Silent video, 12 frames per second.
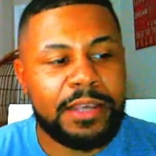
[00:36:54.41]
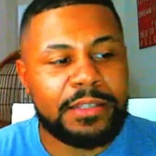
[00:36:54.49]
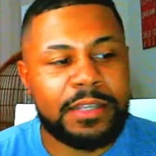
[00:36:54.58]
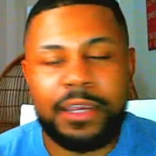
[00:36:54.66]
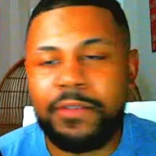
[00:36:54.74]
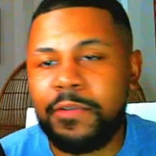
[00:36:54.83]
They
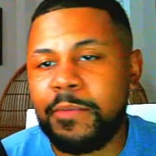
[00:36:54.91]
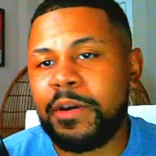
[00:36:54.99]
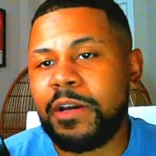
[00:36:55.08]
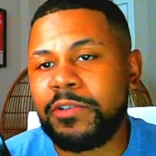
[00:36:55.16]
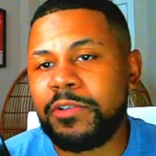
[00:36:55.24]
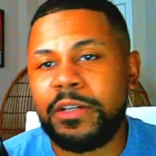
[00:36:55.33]
gave up
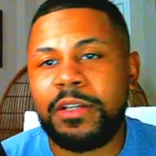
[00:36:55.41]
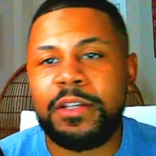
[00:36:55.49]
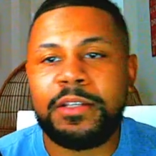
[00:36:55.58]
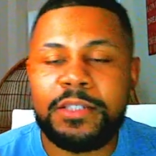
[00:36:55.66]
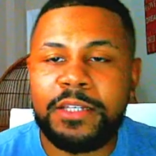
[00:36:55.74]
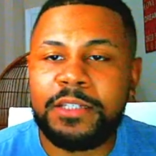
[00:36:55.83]

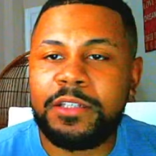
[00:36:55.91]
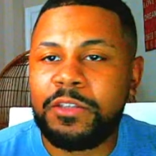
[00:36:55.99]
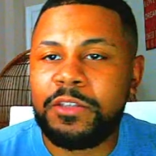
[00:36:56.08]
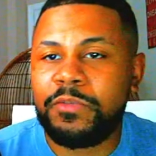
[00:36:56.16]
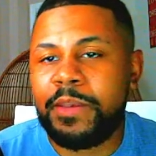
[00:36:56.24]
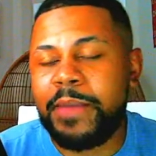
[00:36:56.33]

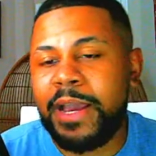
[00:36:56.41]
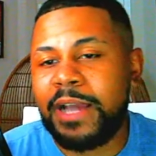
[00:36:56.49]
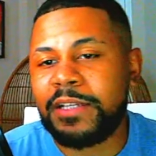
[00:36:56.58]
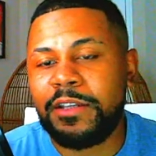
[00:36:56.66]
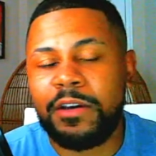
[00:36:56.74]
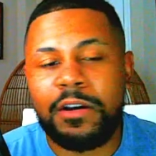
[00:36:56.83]
163
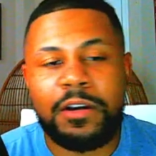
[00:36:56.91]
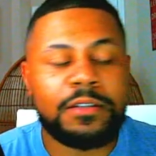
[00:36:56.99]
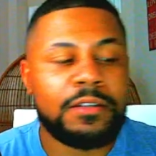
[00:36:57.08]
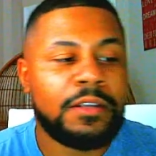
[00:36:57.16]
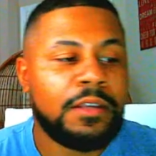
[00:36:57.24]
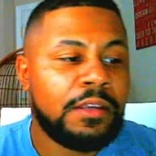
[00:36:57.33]
passing yards
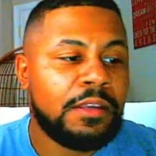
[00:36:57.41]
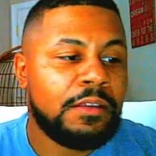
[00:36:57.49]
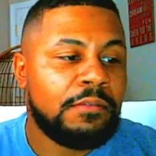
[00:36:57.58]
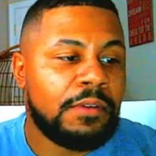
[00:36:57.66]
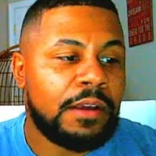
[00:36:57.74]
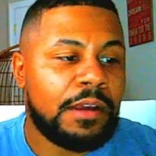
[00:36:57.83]

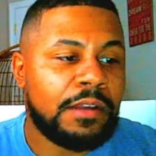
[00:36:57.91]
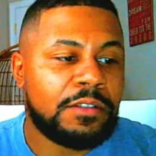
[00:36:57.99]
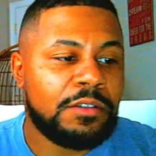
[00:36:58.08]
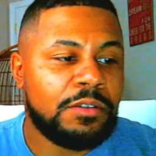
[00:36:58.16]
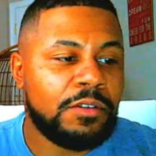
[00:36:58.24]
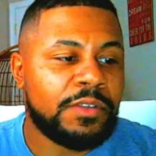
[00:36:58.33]

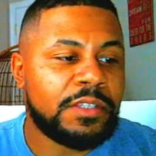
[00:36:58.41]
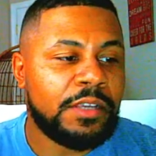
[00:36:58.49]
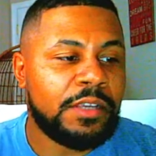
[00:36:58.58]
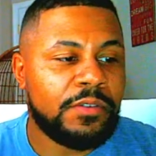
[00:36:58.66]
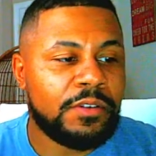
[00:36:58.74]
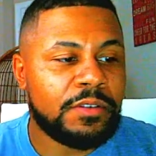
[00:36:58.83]
to the
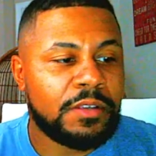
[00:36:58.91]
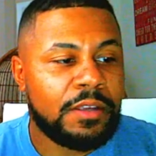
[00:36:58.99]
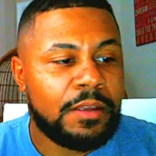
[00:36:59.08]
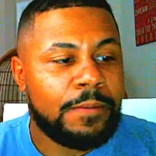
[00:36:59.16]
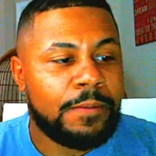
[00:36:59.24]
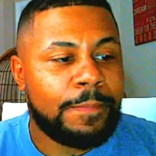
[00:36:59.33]
receivers,
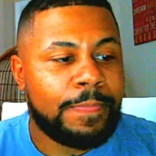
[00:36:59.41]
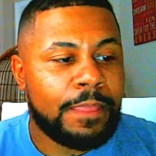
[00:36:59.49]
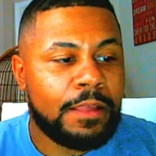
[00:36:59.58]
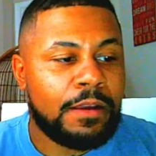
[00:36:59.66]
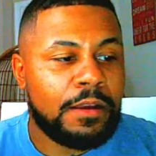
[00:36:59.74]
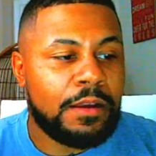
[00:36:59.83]

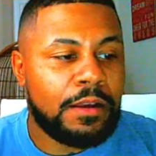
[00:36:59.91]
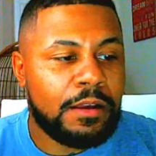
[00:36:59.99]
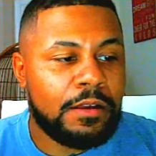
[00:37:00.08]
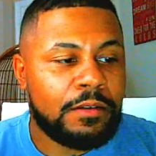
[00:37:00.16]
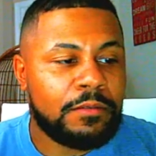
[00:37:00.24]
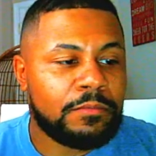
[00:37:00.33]

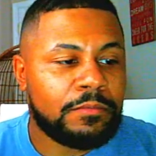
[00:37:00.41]
around